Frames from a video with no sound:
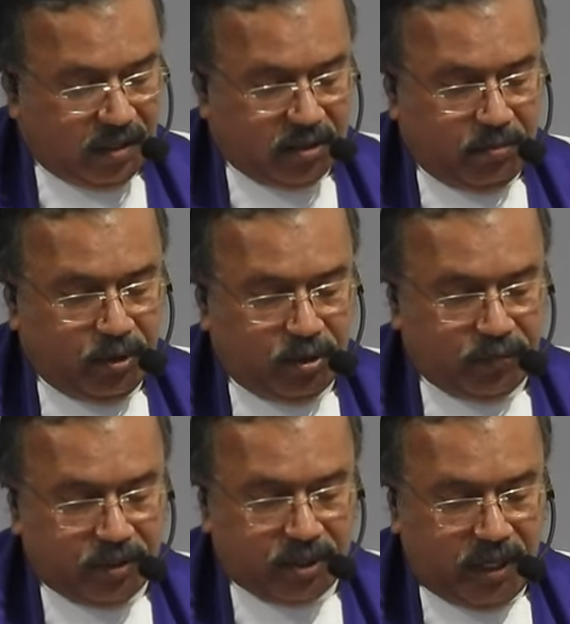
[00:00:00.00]
It's a
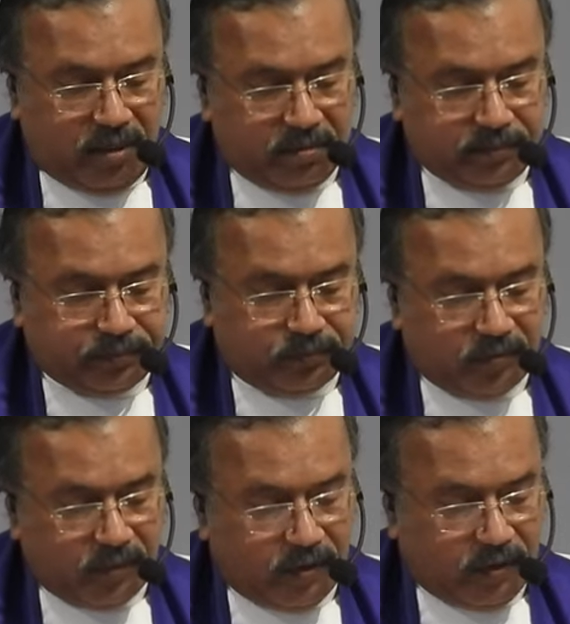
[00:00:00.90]
beautiful psalm.
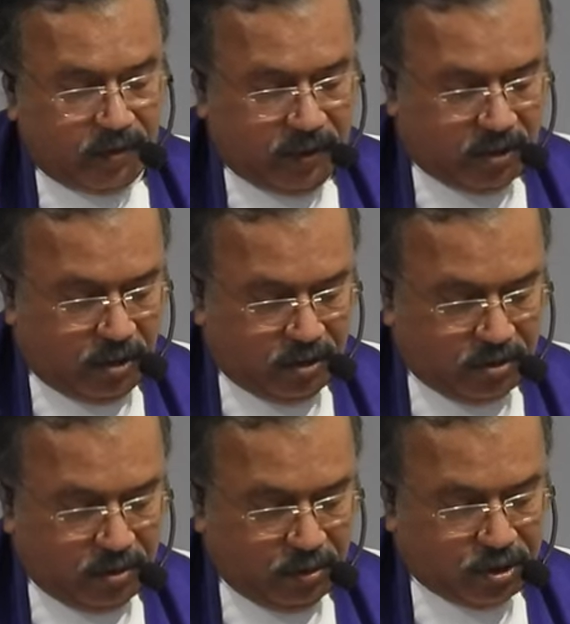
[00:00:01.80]
It is
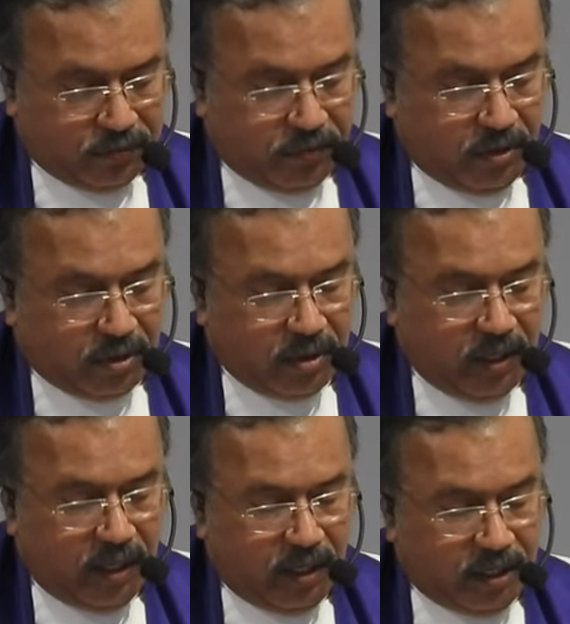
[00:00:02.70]
also used for
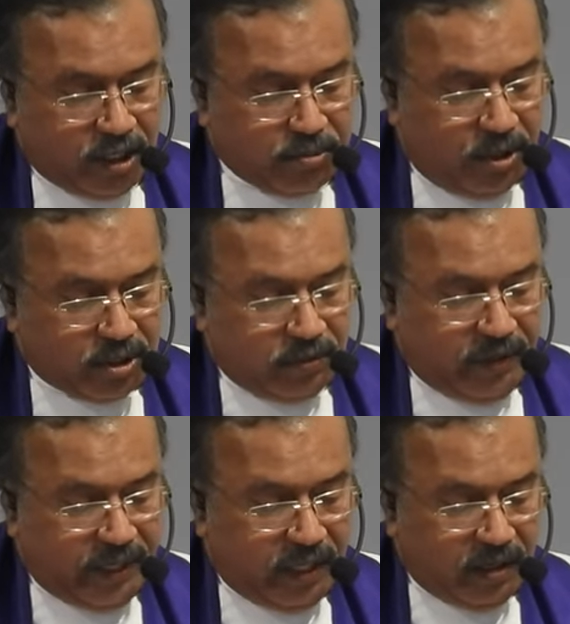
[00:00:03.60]

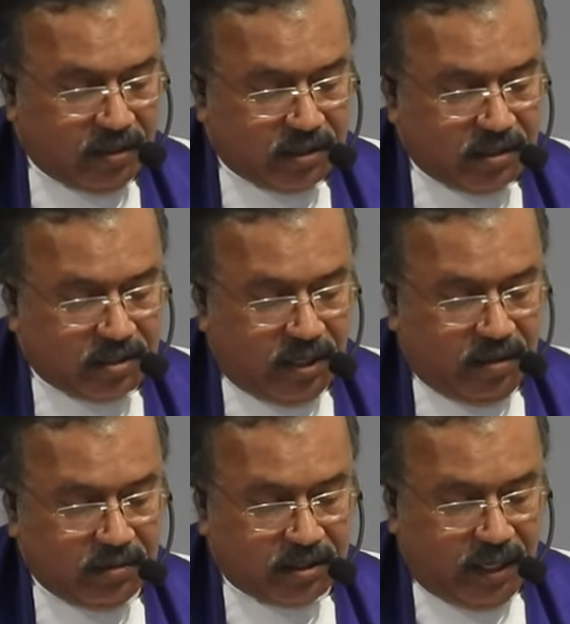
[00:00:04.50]
responsive reading.
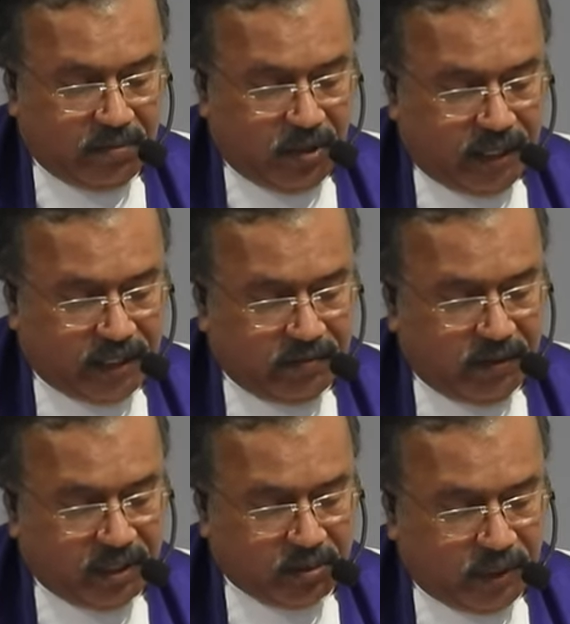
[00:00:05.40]
Psalm 100,
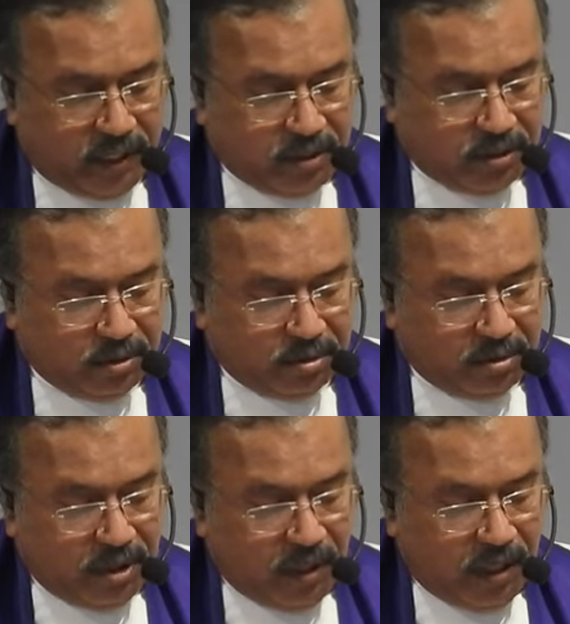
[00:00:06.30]
verse 1 and
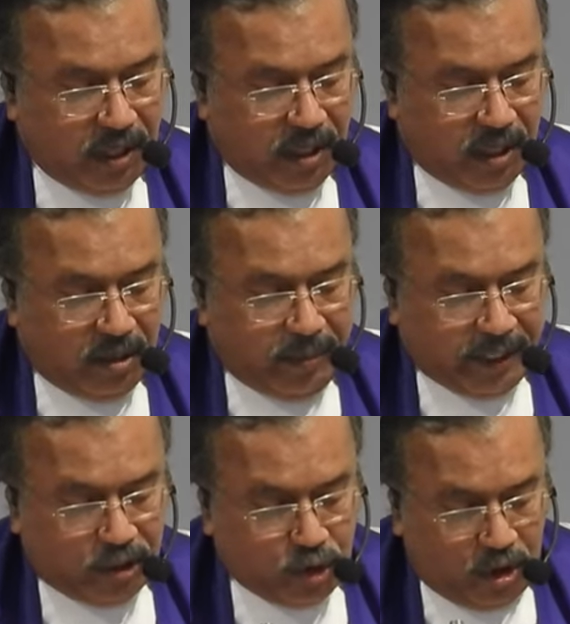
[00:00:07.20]
2.
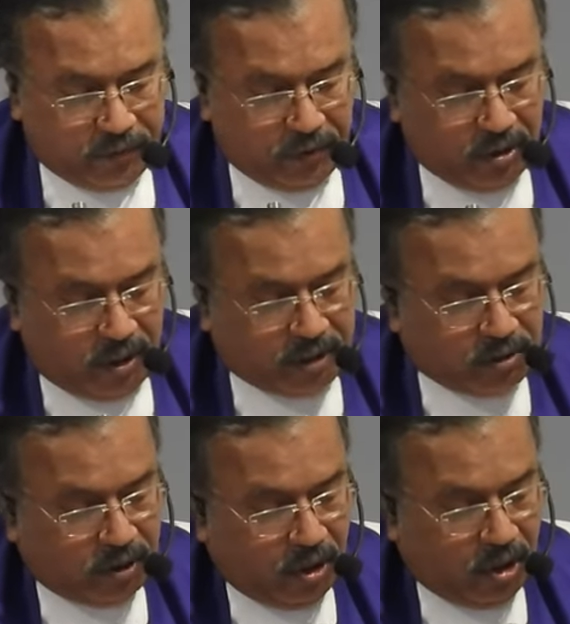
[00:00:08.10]
Make a joyful
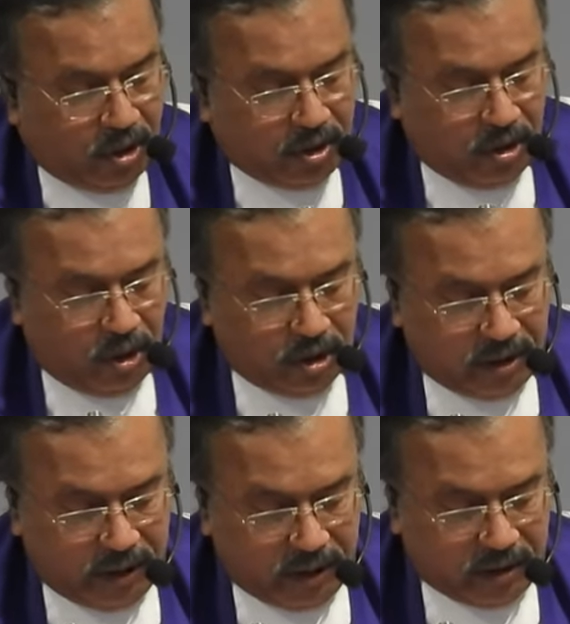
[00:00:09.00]
noise to the Lord,
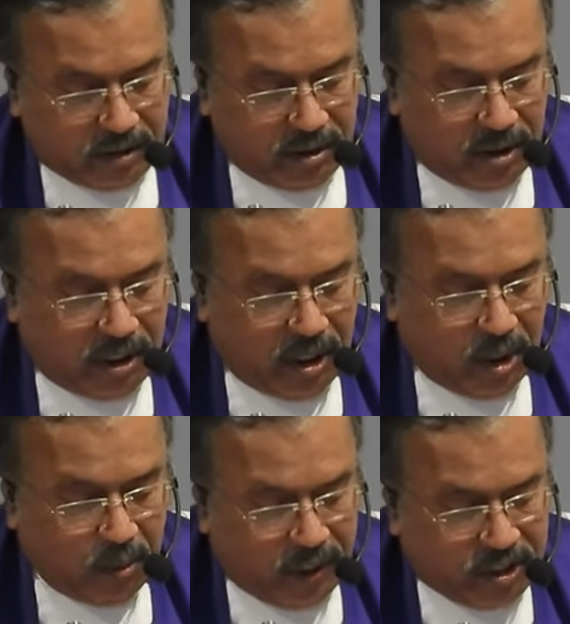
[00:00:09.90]
all the earth.
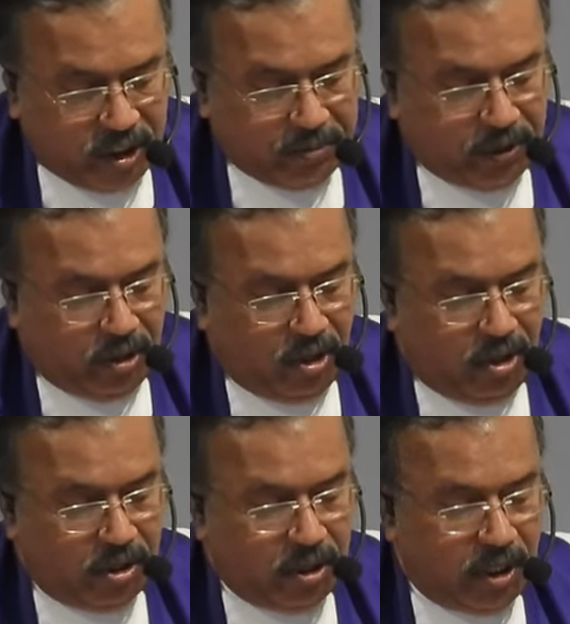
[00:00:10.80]
Worship the
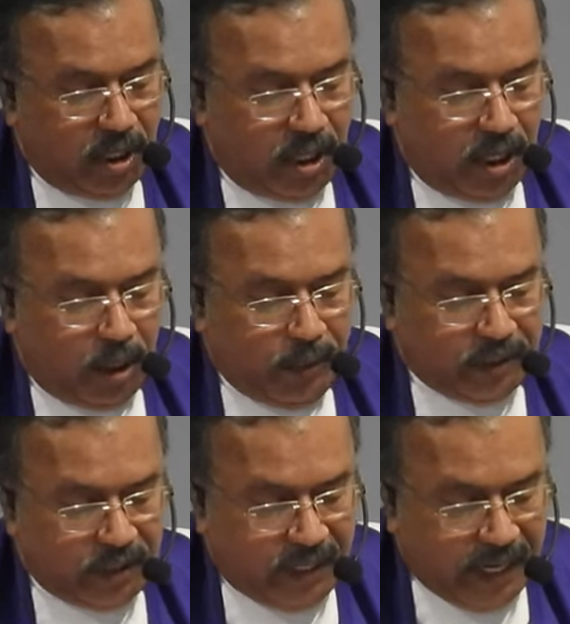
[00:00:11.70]
Lord
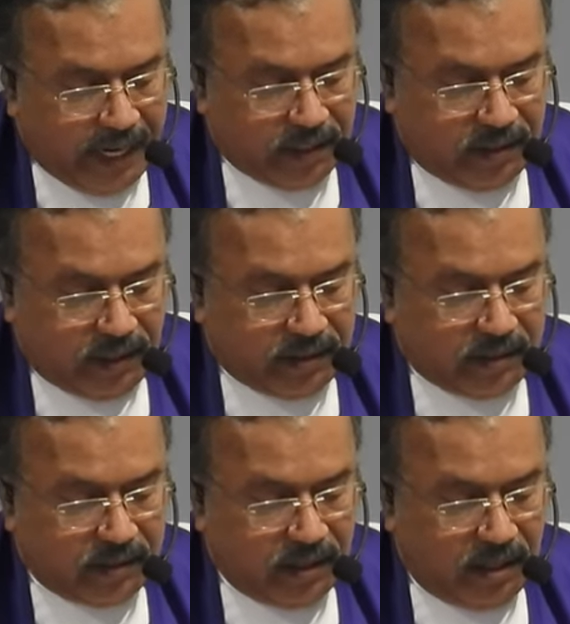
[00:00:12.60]
with
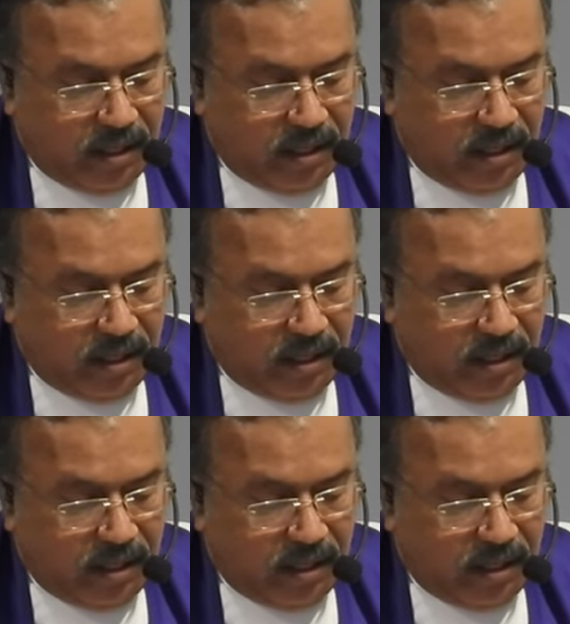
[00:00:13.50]
gladness.